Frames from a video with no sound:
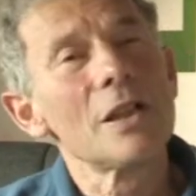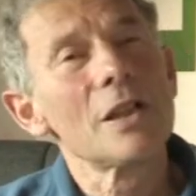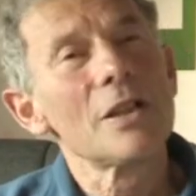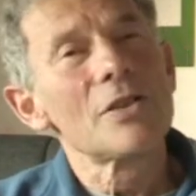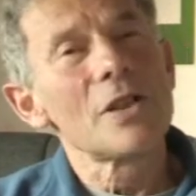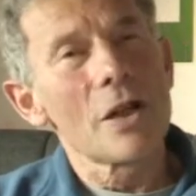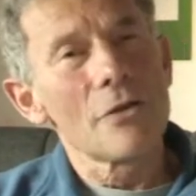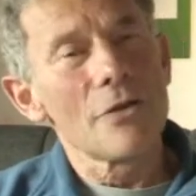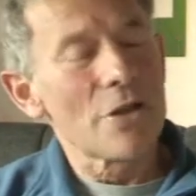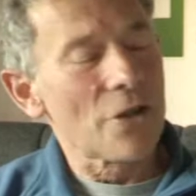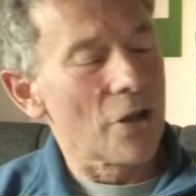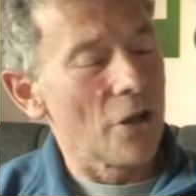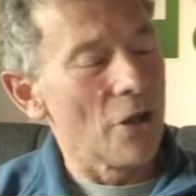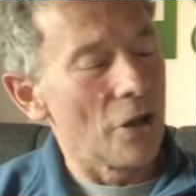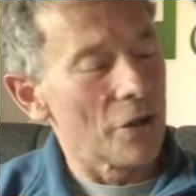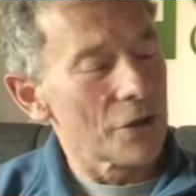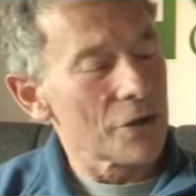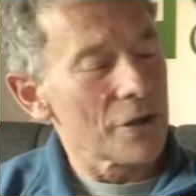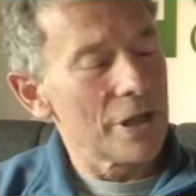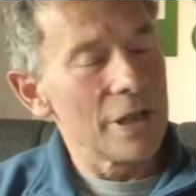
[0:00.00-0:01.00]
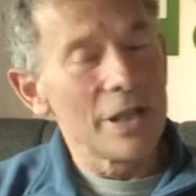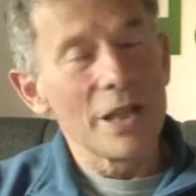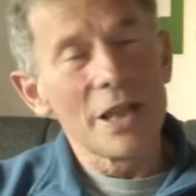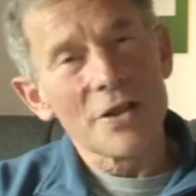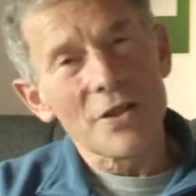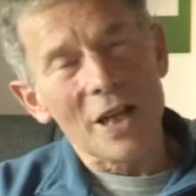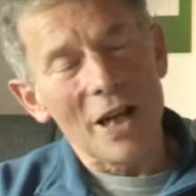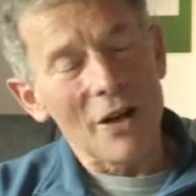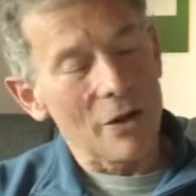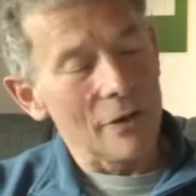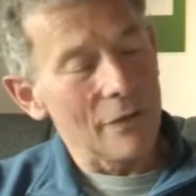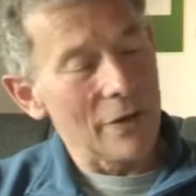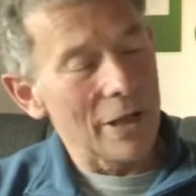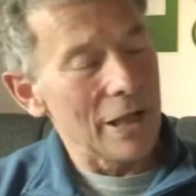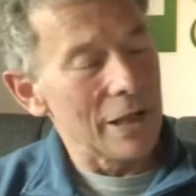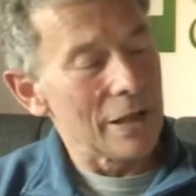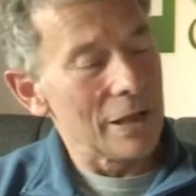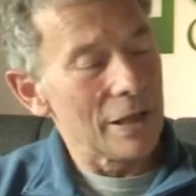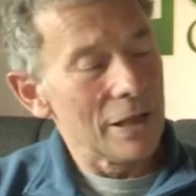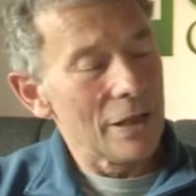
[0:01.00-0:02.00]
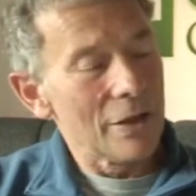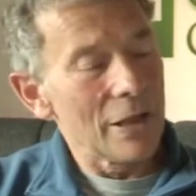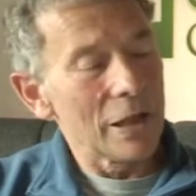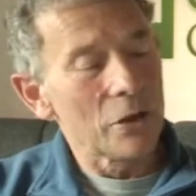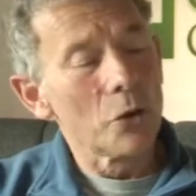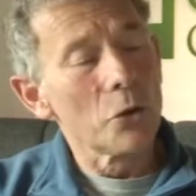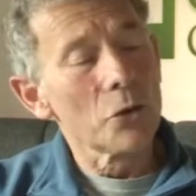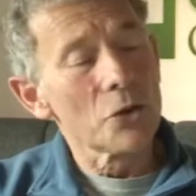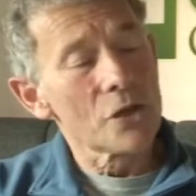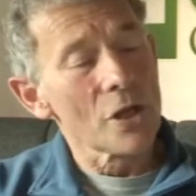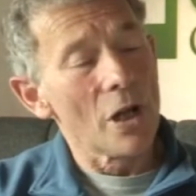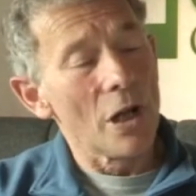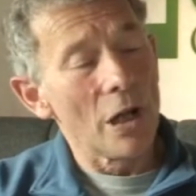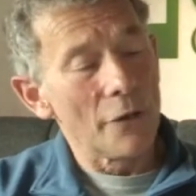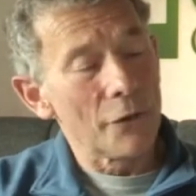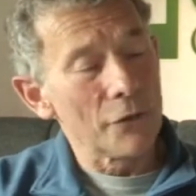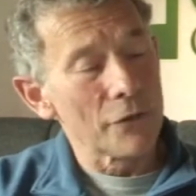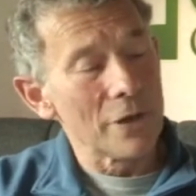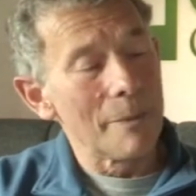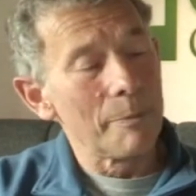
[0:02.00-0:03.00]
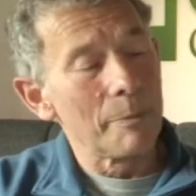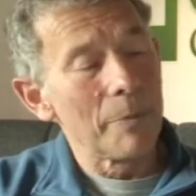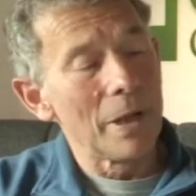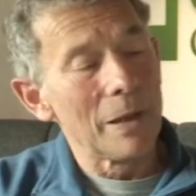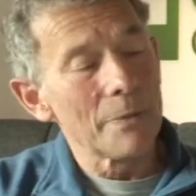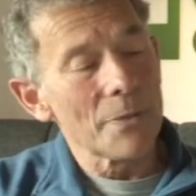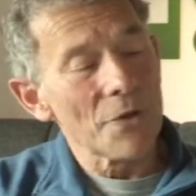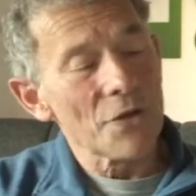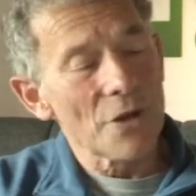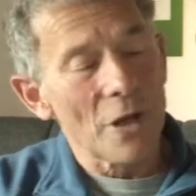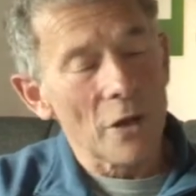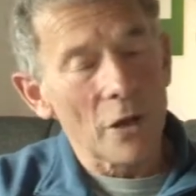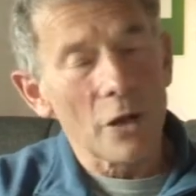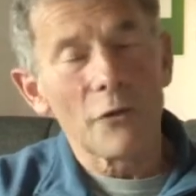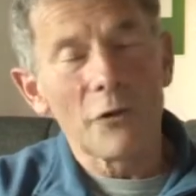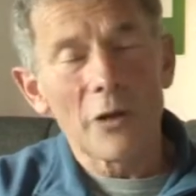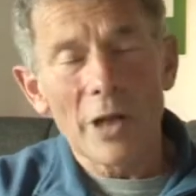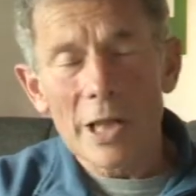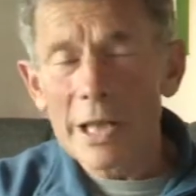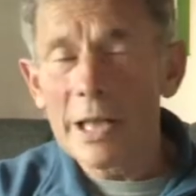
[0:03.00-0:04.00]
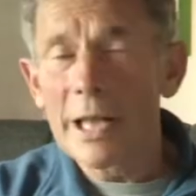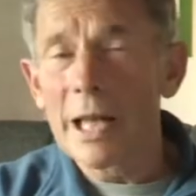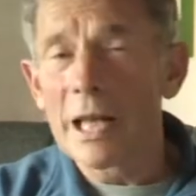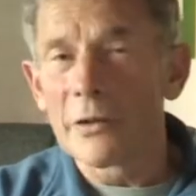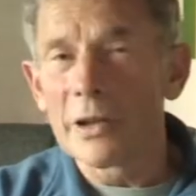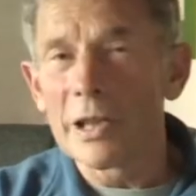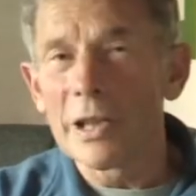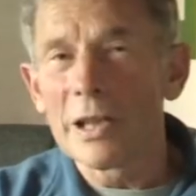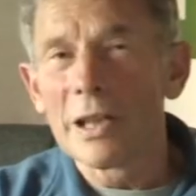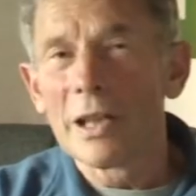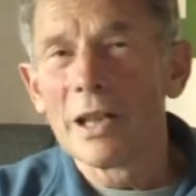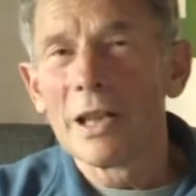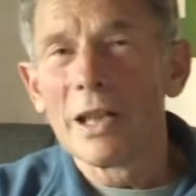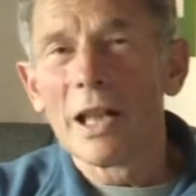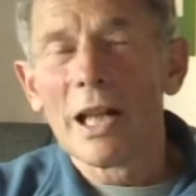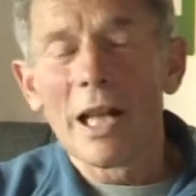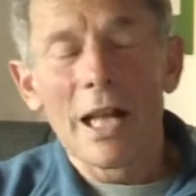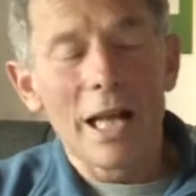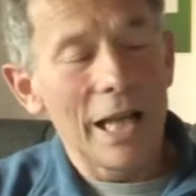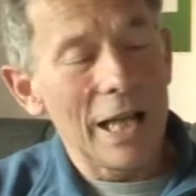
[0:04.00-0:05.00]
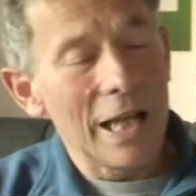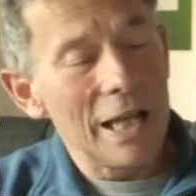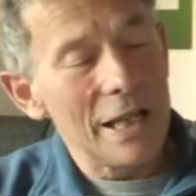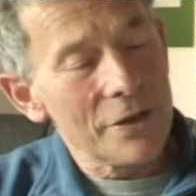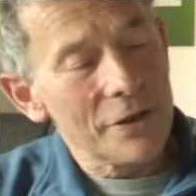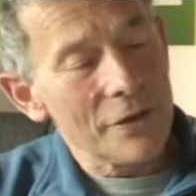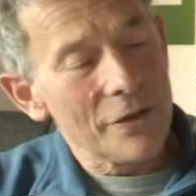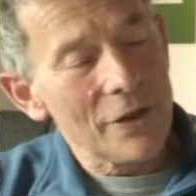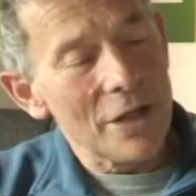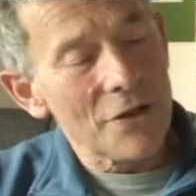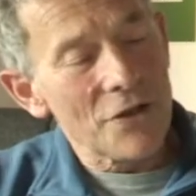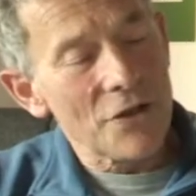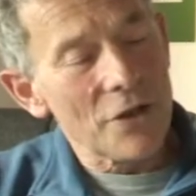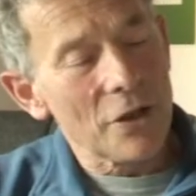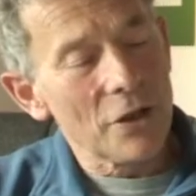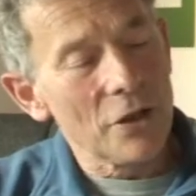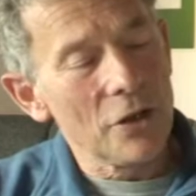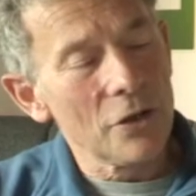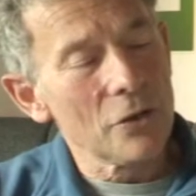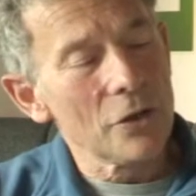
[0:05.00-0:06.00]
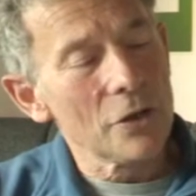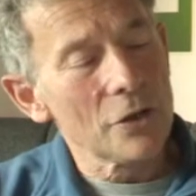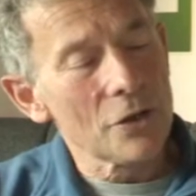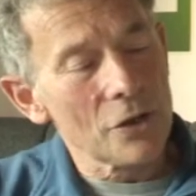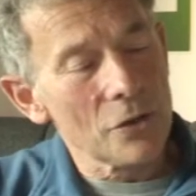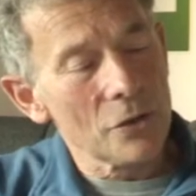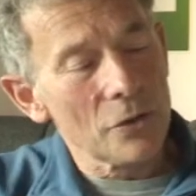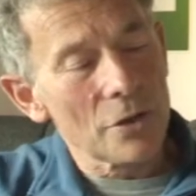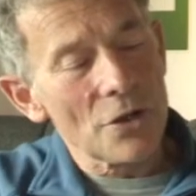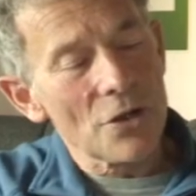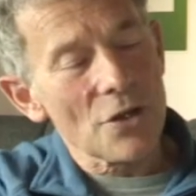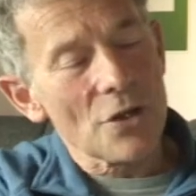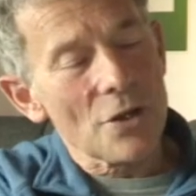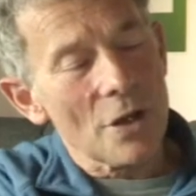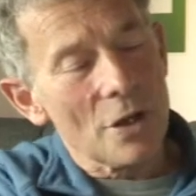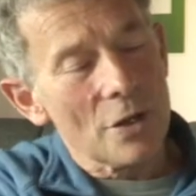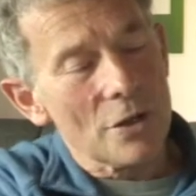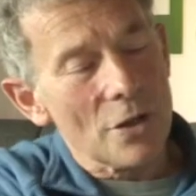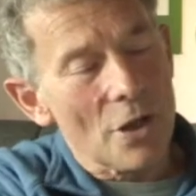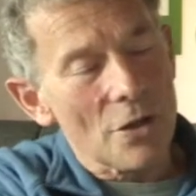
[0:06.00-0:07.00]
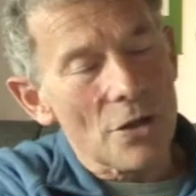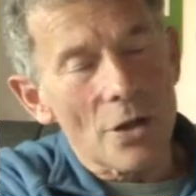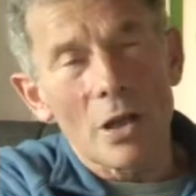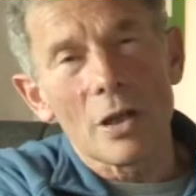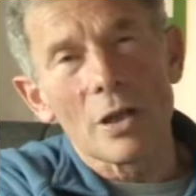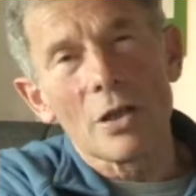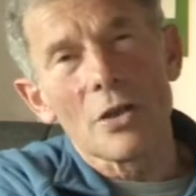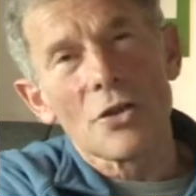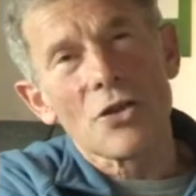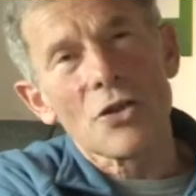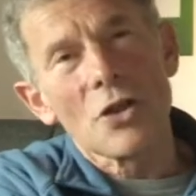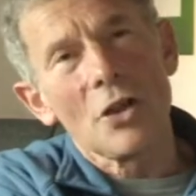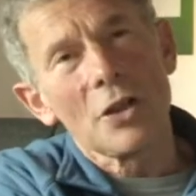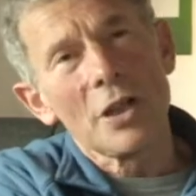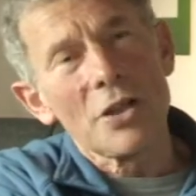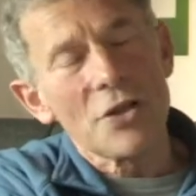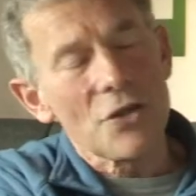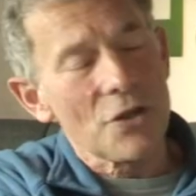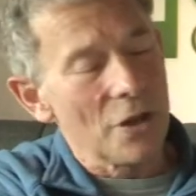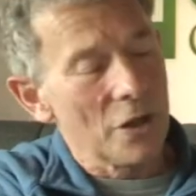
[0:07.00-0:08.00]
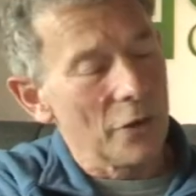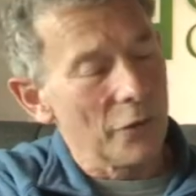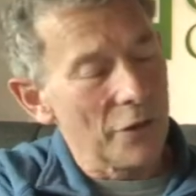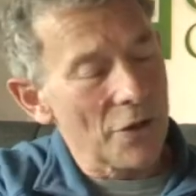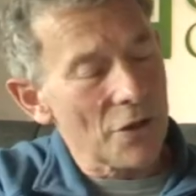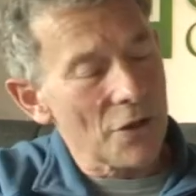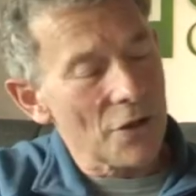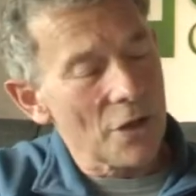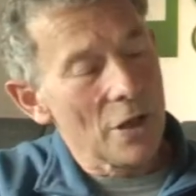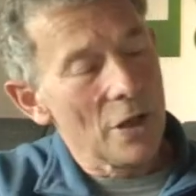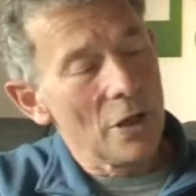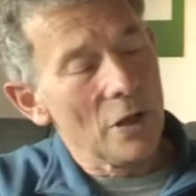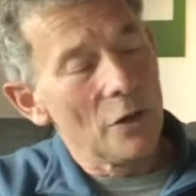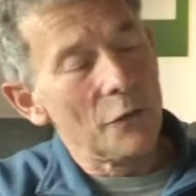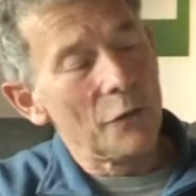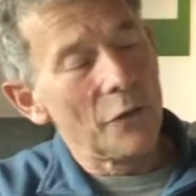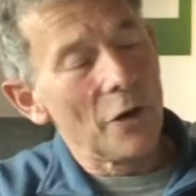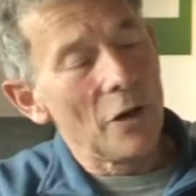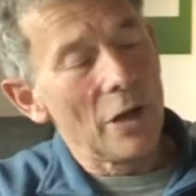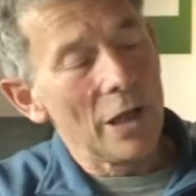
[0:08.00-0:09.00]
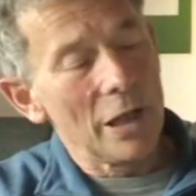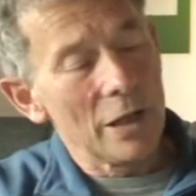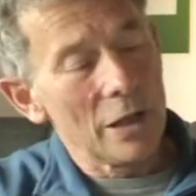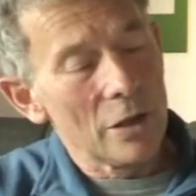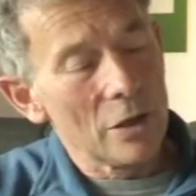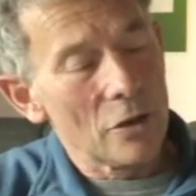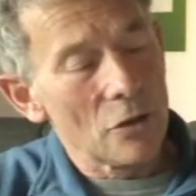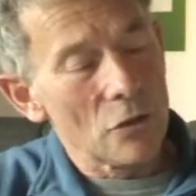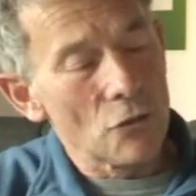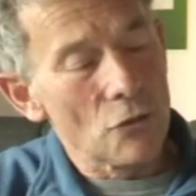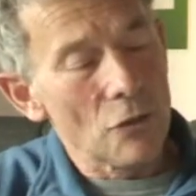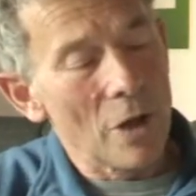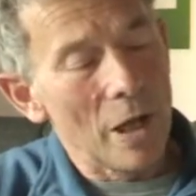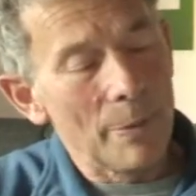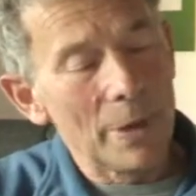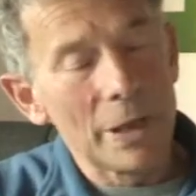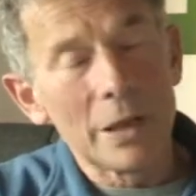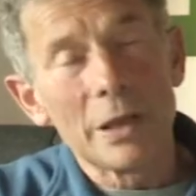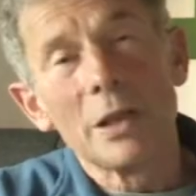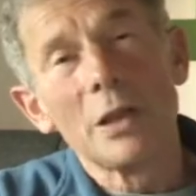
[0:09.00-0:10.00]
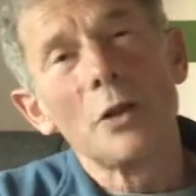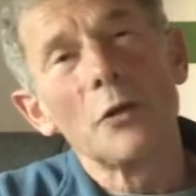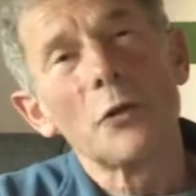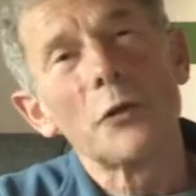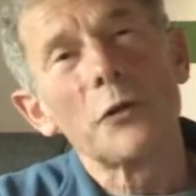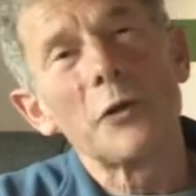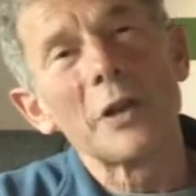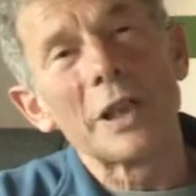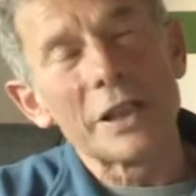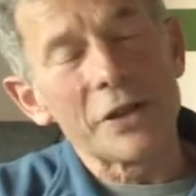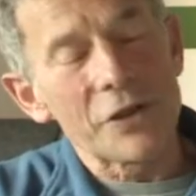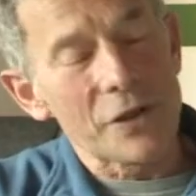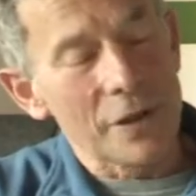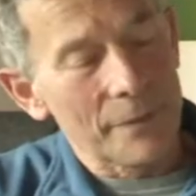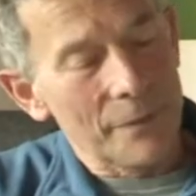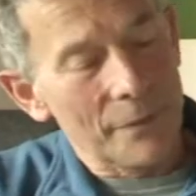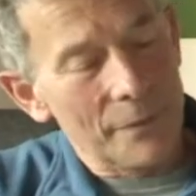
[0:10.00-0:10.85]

Terry's got in his Caravan. They're called diaphragm pumps. They're fairly heavy and they're secured to a solid surface via rubber feet.